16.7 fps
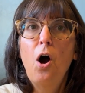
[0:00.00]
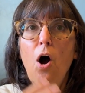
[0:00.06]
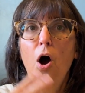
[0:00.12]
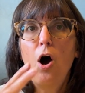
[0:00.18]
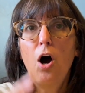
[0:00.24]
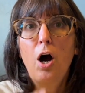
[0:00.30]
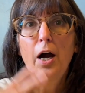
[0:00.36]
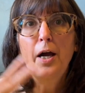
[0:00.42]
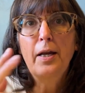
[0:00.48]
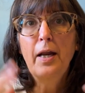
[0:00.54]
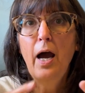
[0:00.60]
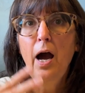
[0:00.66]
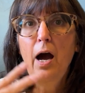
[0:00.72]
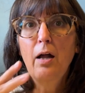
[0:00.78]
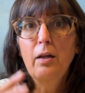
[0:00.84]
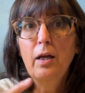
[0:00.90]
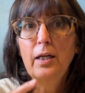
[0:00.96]
on
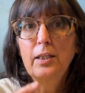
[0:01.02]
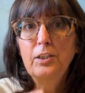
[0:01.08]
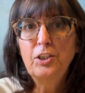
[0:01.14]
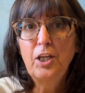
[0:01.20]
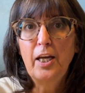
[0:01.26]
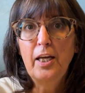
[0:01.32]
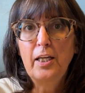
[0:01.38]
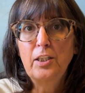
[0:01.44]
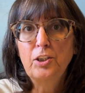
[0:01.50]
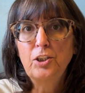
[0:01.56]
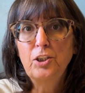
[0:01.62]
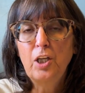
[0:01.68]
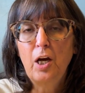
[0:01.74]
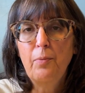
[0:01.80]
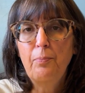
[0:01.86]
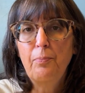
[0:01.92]
how I changed up